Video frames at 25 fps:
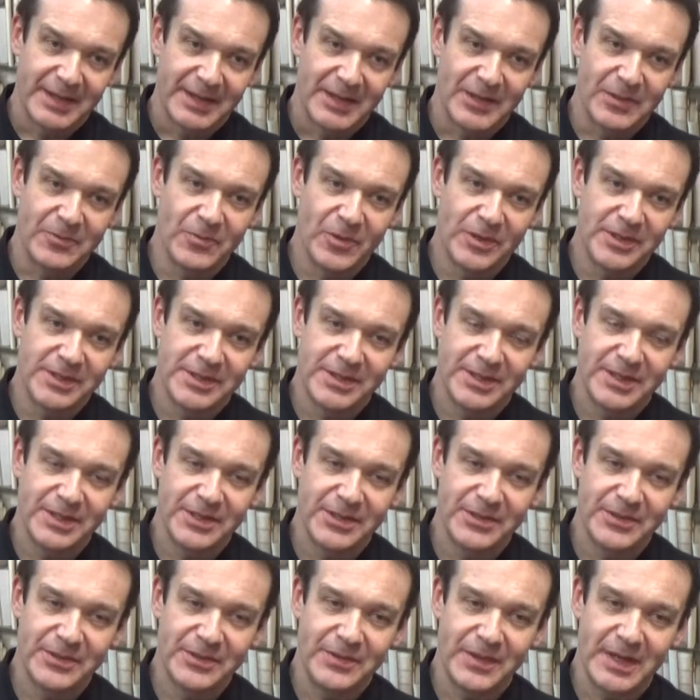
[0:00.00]
You want
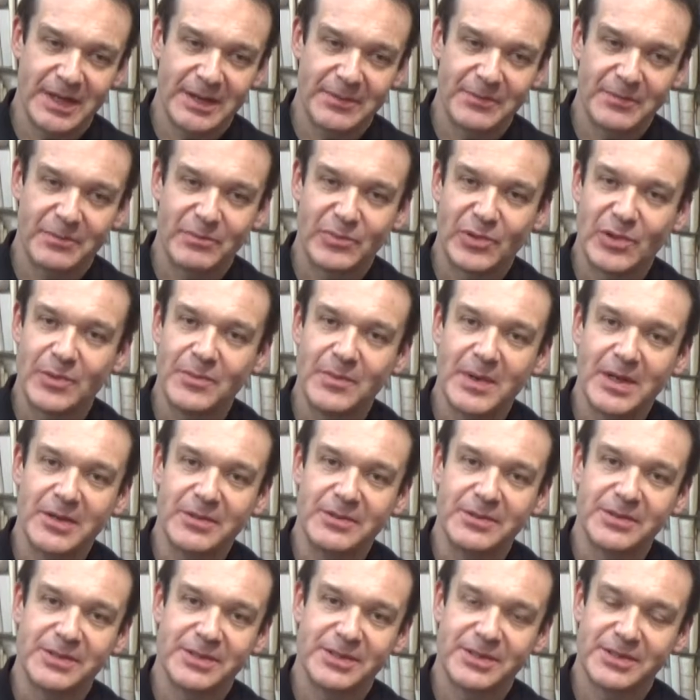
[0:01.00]
to
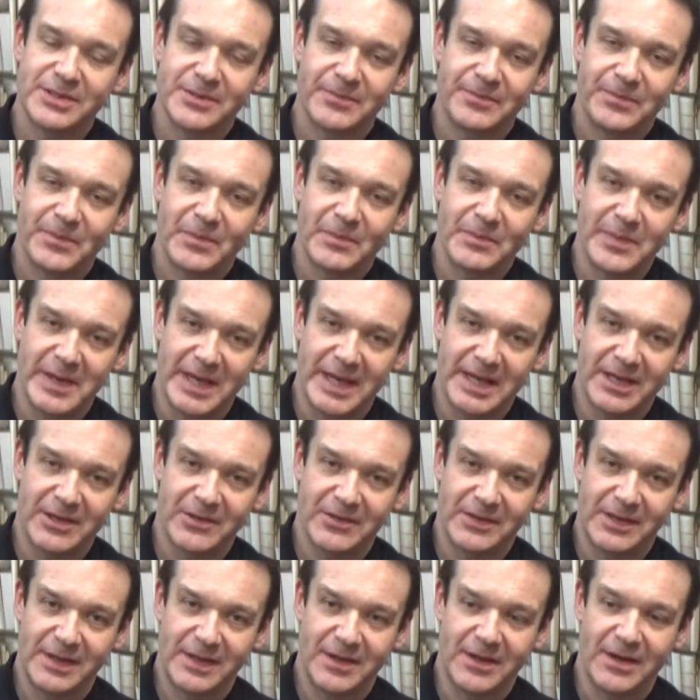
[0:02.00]
promote being
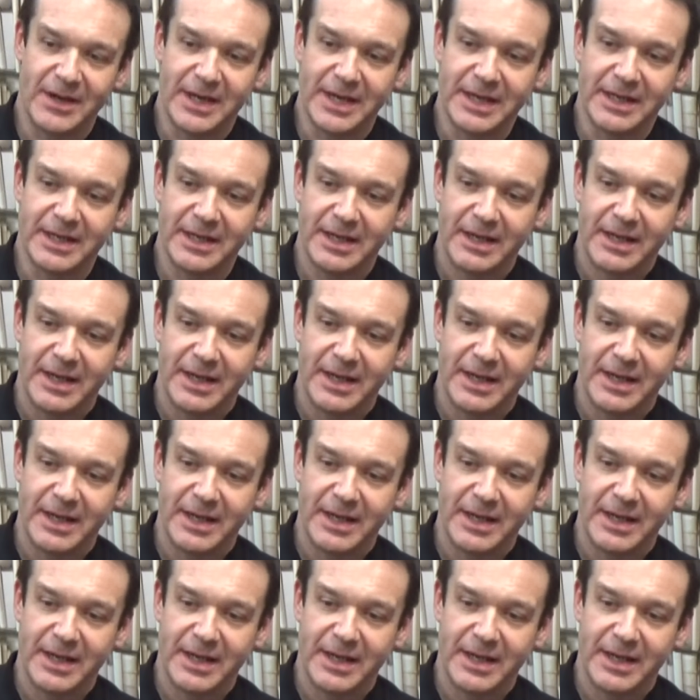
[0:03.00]
online